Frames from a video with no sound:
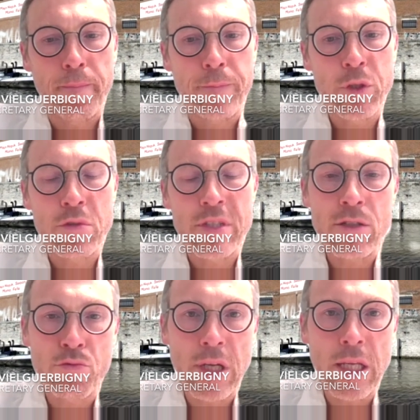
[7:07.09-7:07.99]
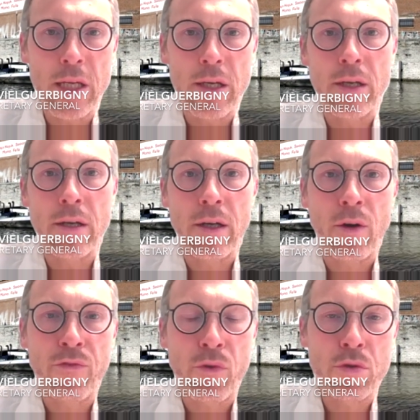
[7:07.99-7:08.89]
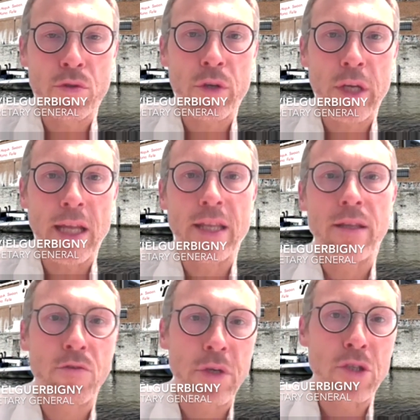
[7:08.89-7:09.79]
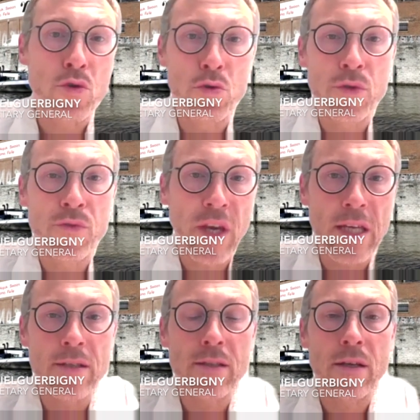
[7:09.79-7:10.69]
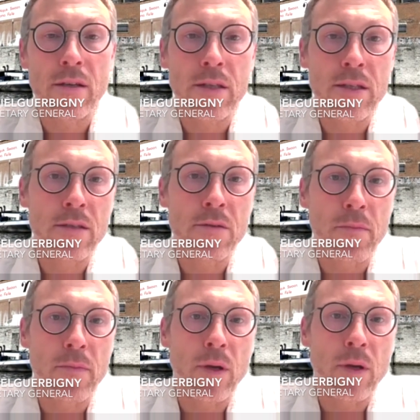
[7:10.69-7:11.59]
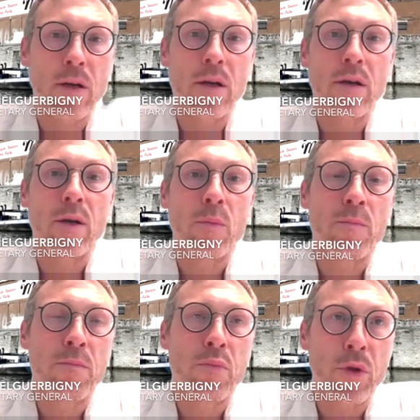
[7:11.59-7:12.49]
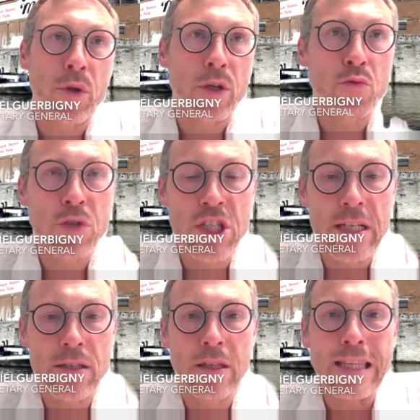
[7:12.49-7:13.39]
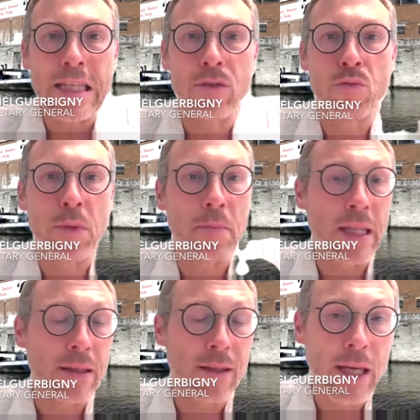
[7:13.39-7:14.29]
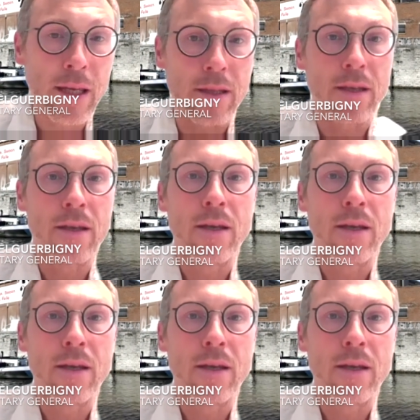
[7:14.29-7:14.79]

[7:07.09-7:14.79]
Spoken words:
So that's really, of course, again, during the use phase, this is a product which doesn't need to be maintained.